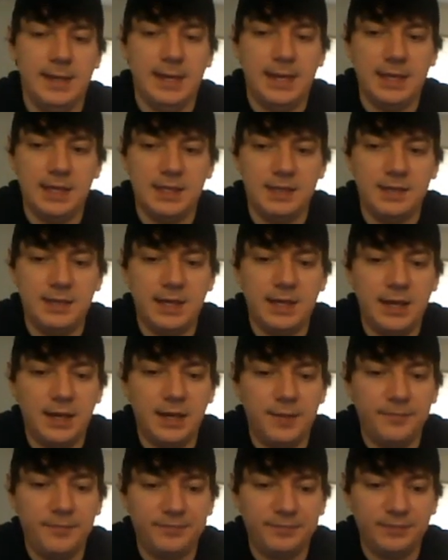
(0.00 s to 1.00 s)
and
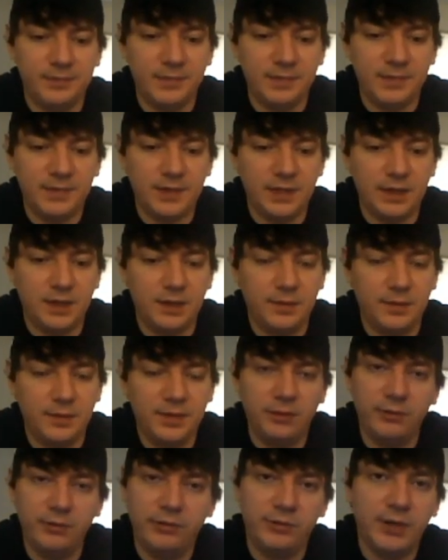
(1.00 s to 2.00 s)

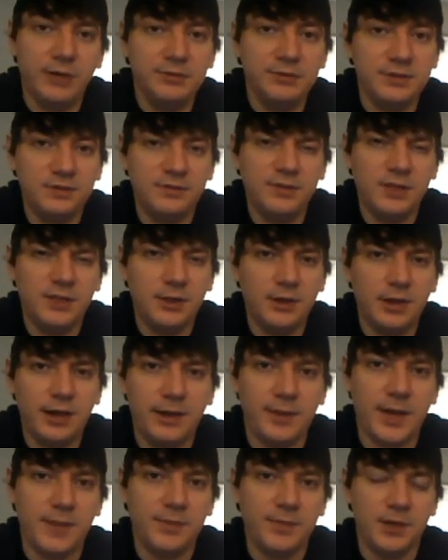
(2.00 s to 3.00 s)
throughout this video
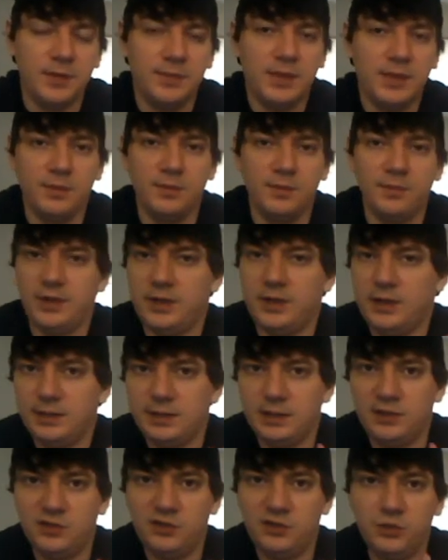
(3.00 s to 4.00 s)
I'm gonna be
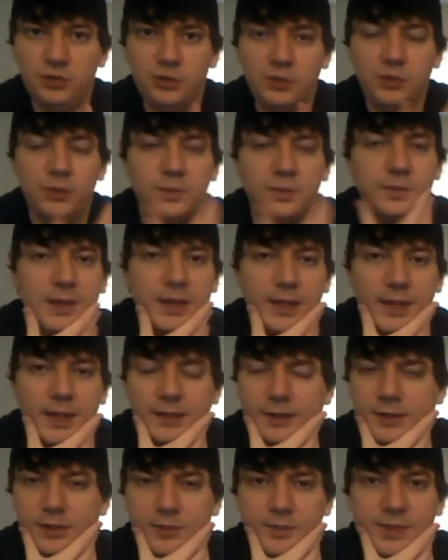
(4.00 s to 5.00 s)
comparing the two
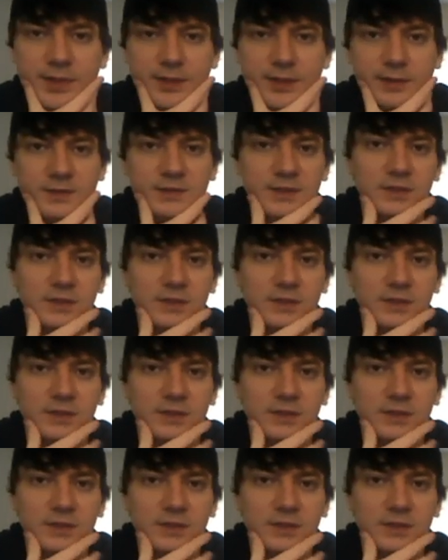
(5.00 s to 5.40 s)
a little bit,